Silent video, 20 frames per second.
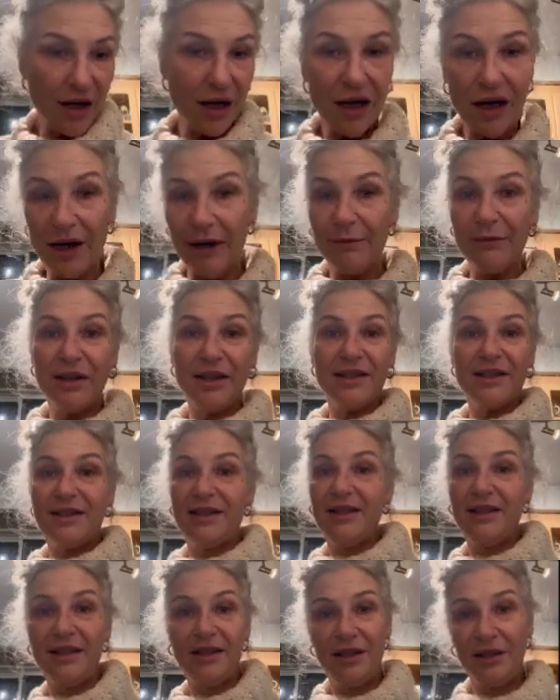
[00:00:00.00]
I'm not
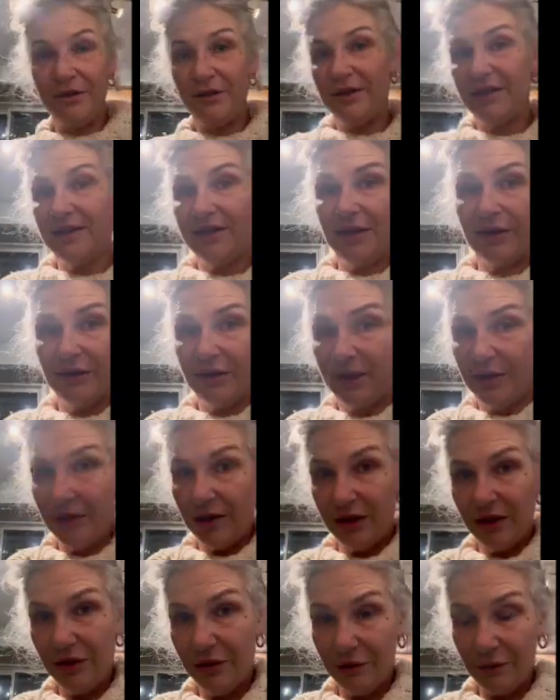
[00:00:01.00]
sitting here and staring at
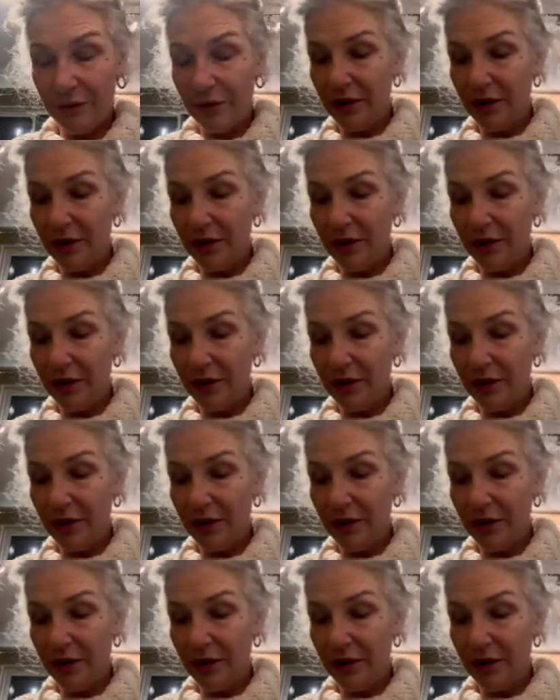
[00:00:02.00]
you.